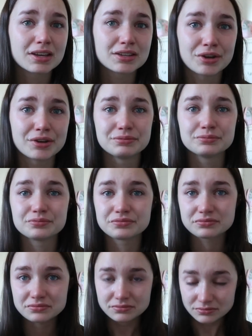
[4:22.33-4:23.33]
So
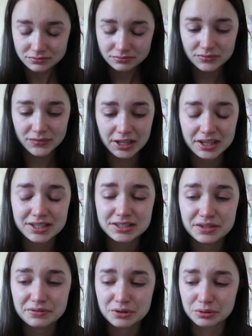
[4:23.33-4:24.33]
it's
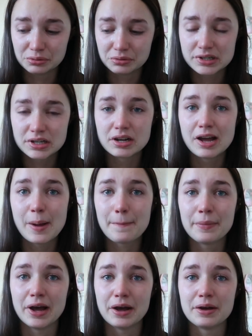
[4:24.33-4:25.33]
difficult,
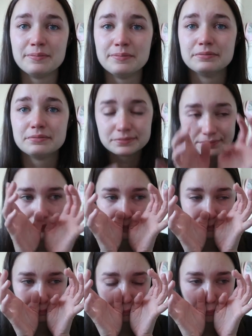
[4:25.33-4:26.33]
but
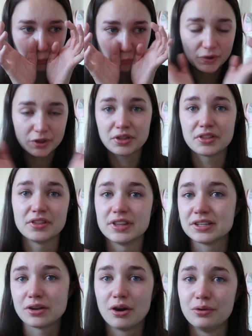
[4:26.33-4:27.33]
other than
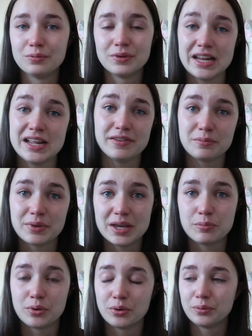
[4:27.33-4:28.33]
this whole leaving
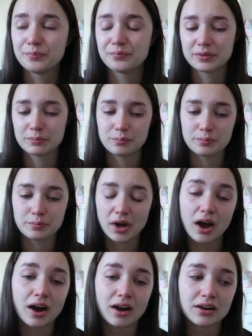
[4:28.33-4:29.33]
people
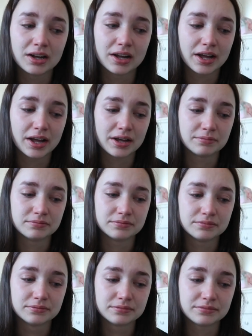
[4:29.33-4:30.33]
part, I'm
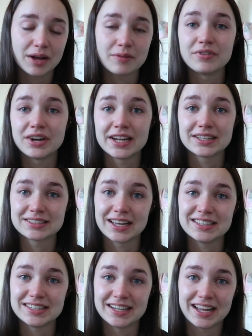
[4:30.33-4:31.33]
really
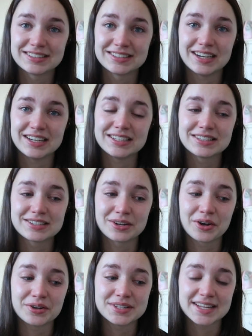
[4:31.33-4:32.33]
excited actually to
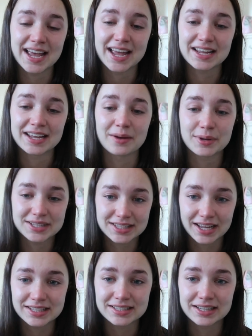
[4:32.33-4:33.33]
go today. I'm
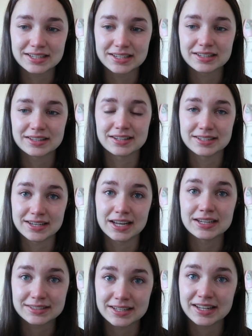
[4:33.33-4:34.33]
excited that
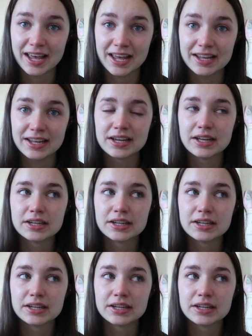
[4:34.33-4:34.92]
today's the day.